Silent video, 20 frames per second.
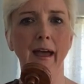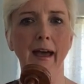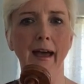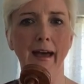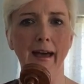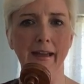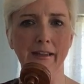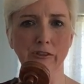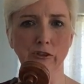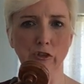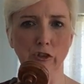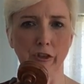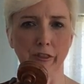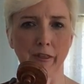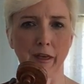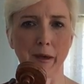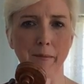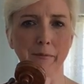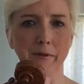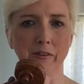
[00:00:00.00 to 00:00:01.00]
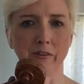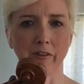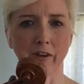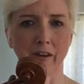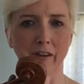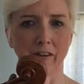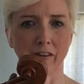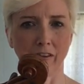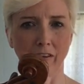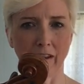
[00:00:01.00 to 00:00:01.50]
add your thumb and
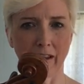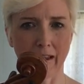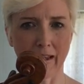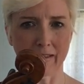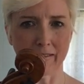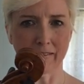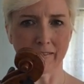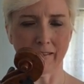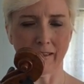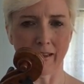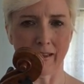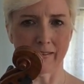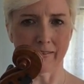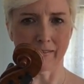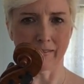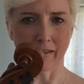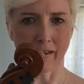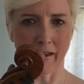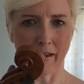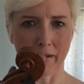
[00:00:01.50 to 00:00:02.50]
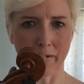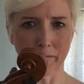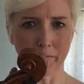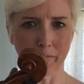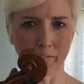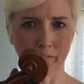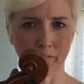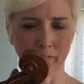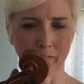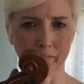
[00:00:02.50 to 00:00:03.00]
check your hand 10
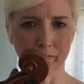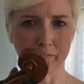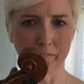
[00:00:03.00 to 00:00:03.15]
times,